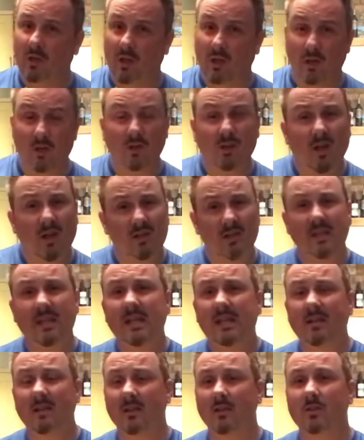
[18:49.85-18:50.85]
You'll not
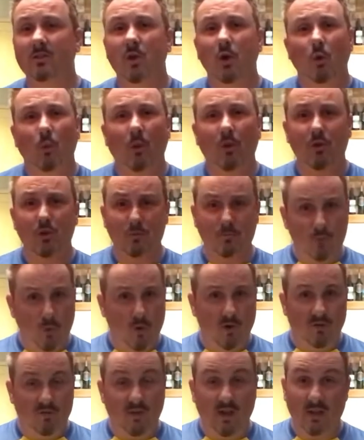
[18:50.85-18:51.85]
need this when you're more
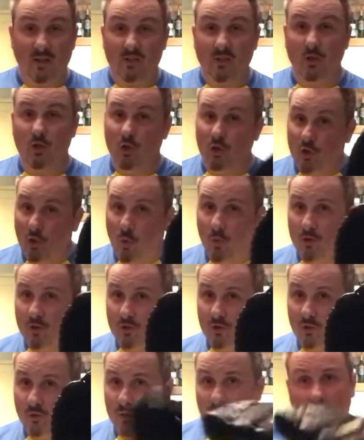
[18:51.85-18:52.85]
advanced and you know what you're
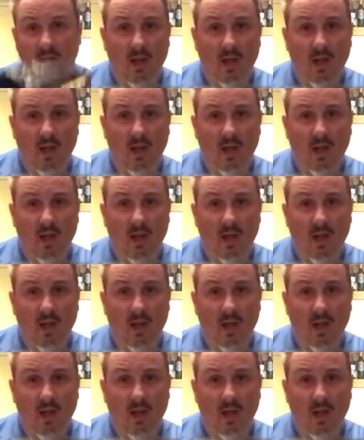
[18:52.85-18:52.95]
doing,